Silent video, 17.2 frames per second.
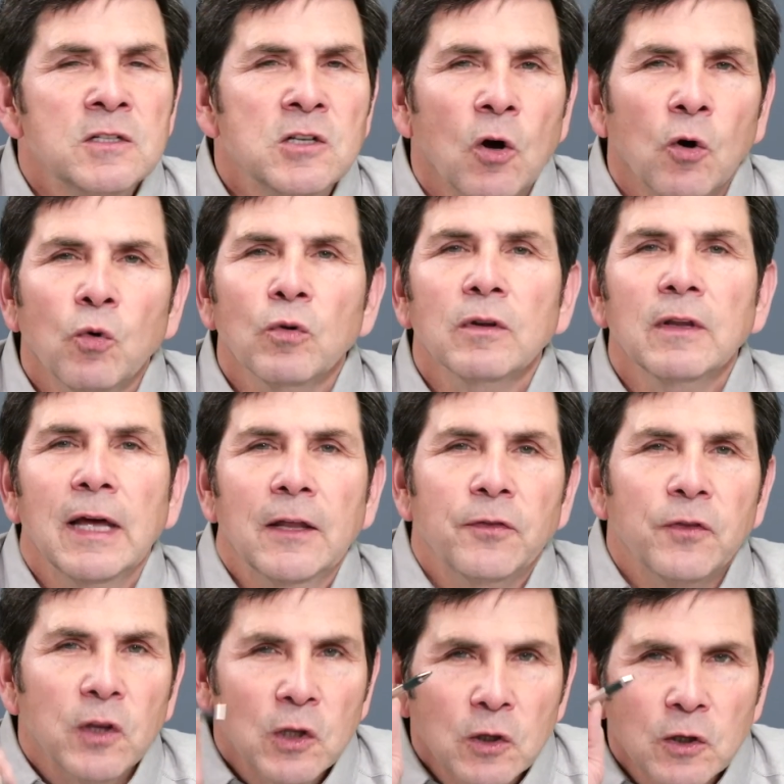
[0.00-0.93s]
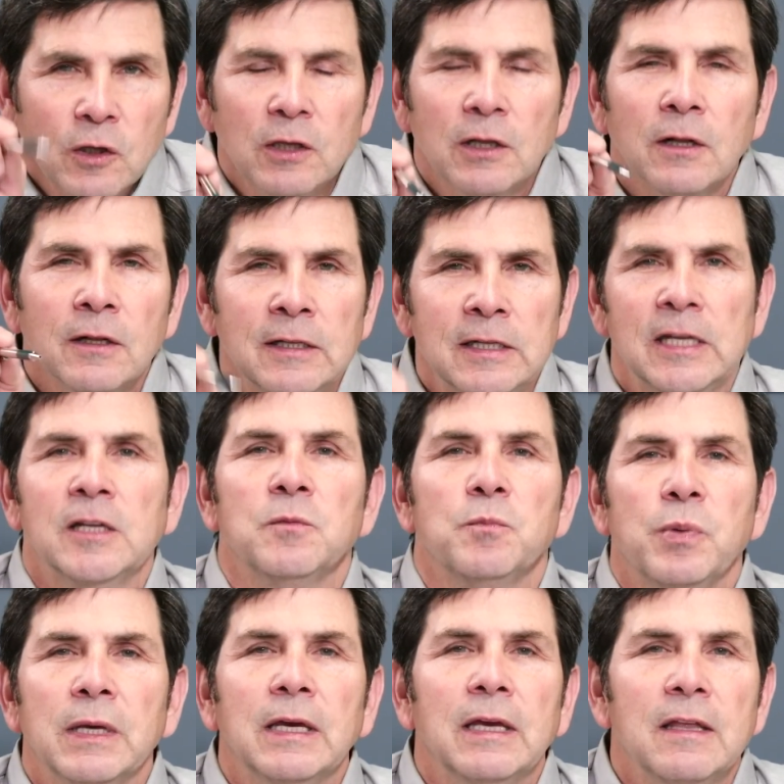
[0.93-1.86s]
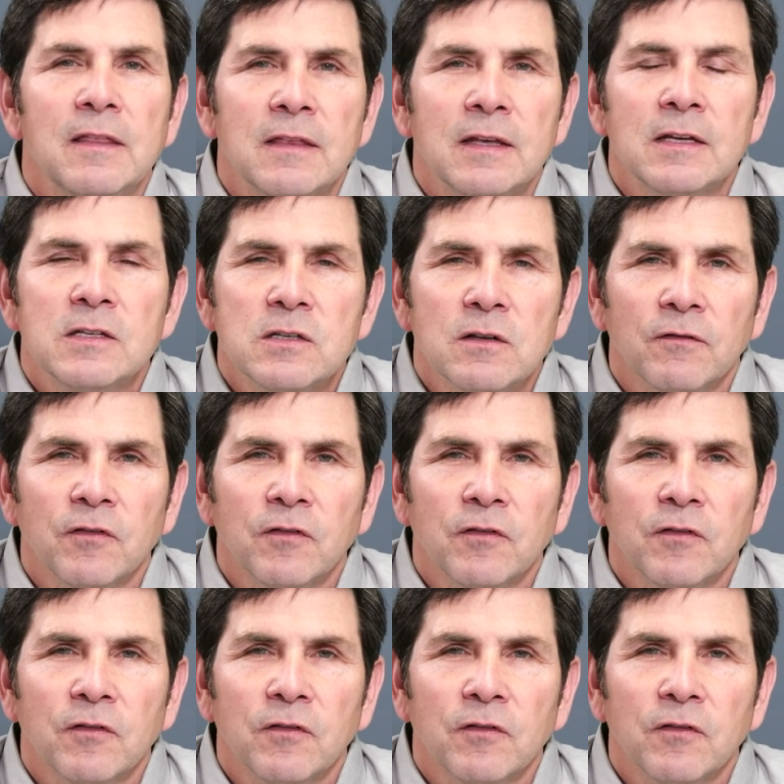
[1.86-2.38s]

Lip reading: Don't let the little nitpicky things